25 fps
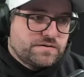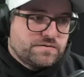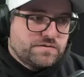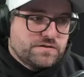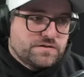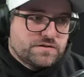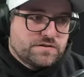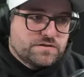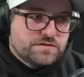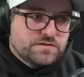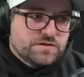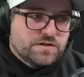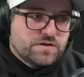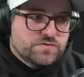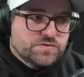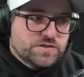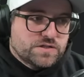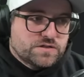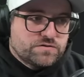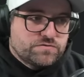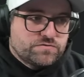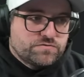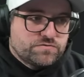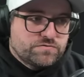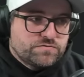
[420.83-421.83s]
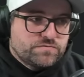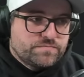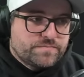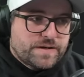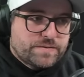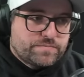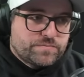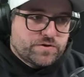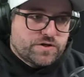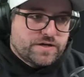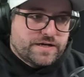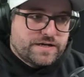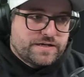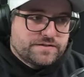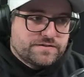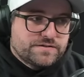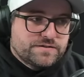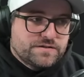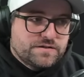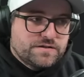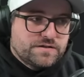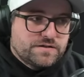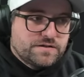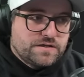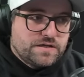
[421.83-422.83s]
a closing crew member at
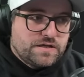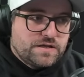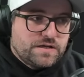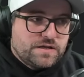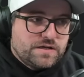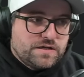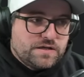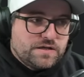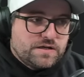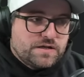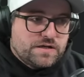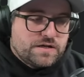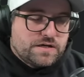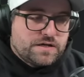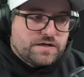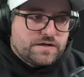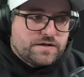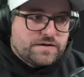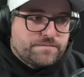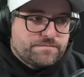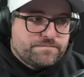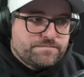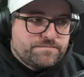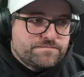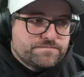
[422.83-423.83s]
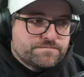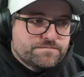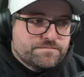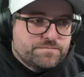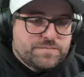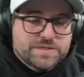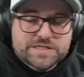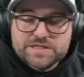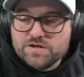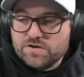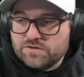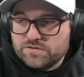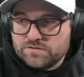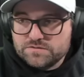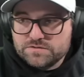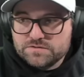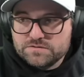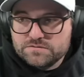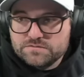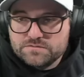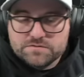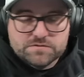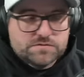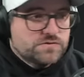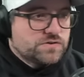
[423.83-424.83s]
uh, um, McDonald's.
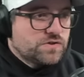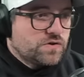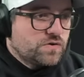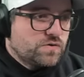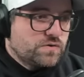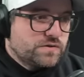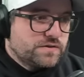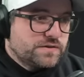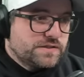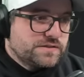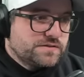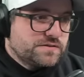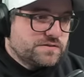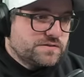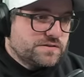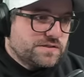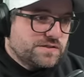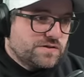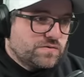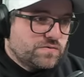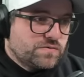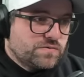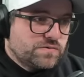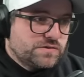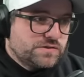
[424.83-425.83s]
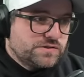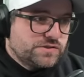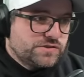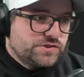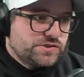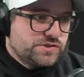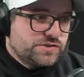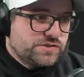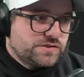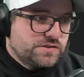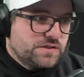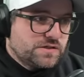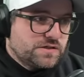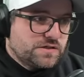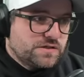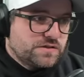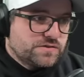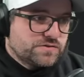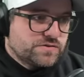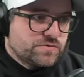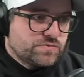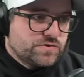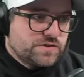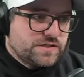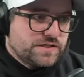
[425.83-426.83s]
So this is in Orange. Uh,
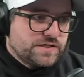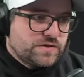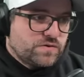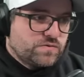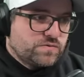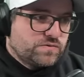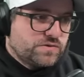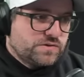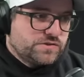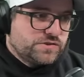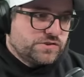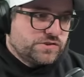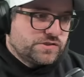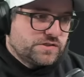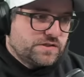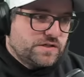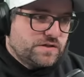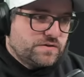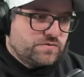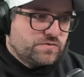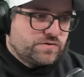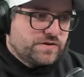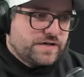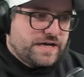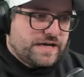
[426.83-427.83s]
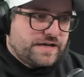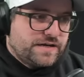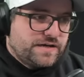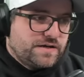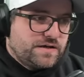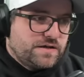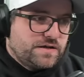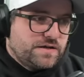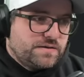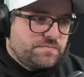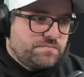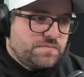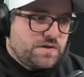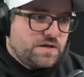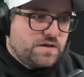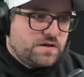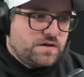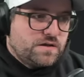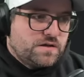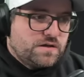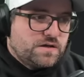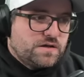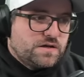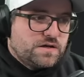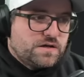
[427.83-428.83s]
so we're like Orange, we're Anaheim.
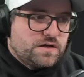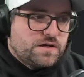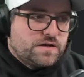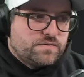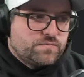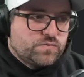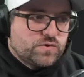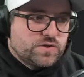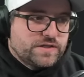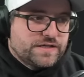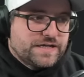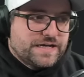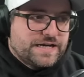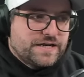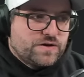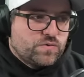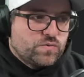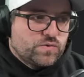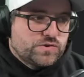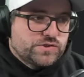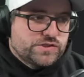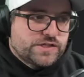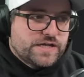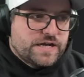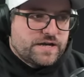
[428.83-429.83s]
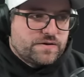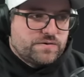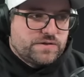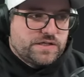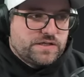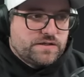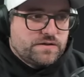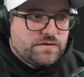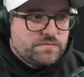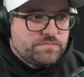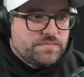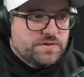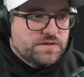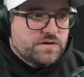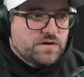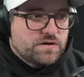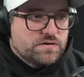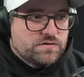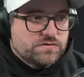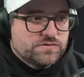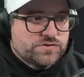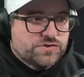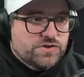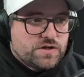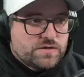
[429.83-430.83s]
Um, we're looking at Orange County
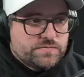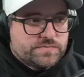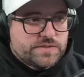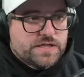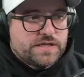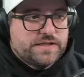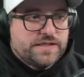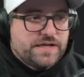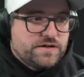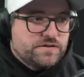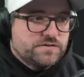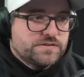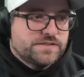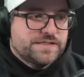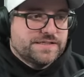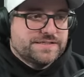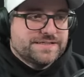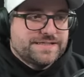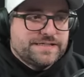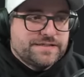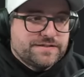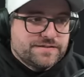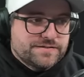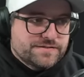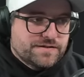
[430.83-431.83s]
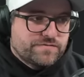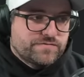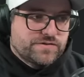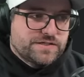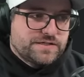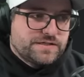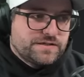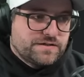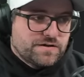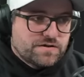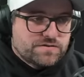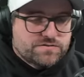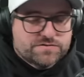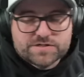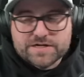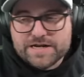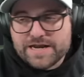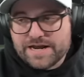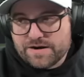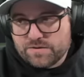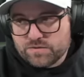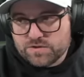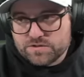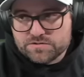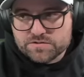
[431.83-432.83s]
McDonald's jobs, and they are 16 to 17 dollars an
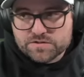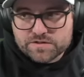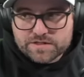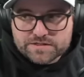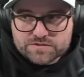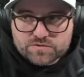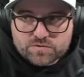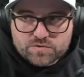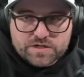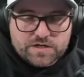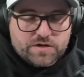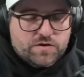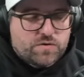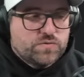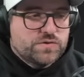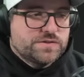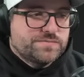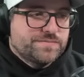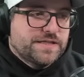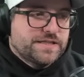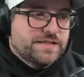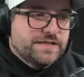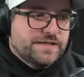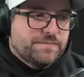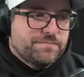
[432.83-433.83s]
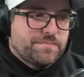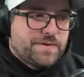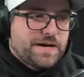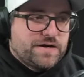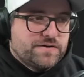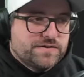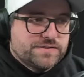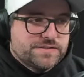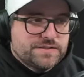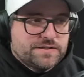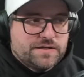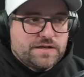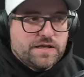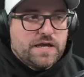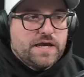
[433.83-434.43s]
hour. So that's the way I always make the comparison.